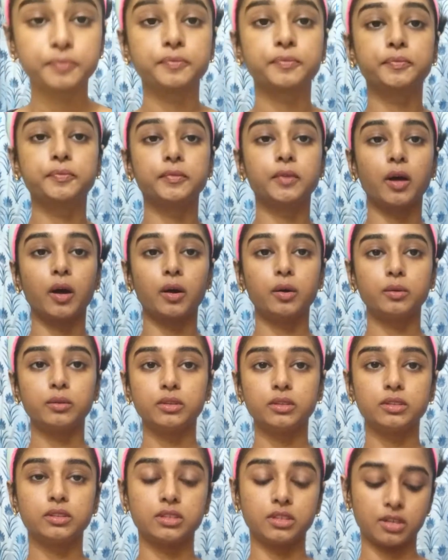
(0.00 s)
Now
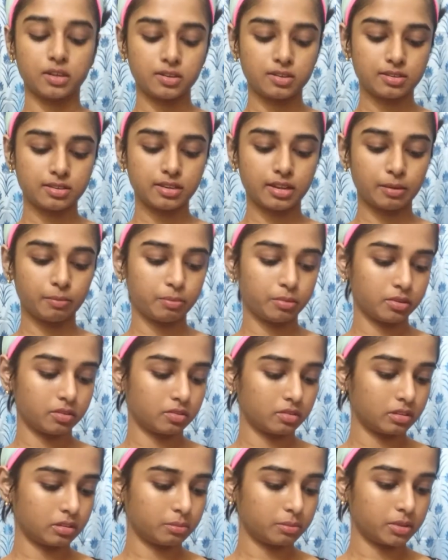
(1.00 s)
the third step is
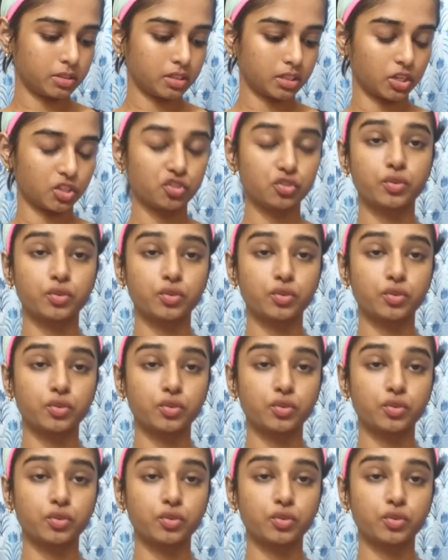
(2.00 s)
the massage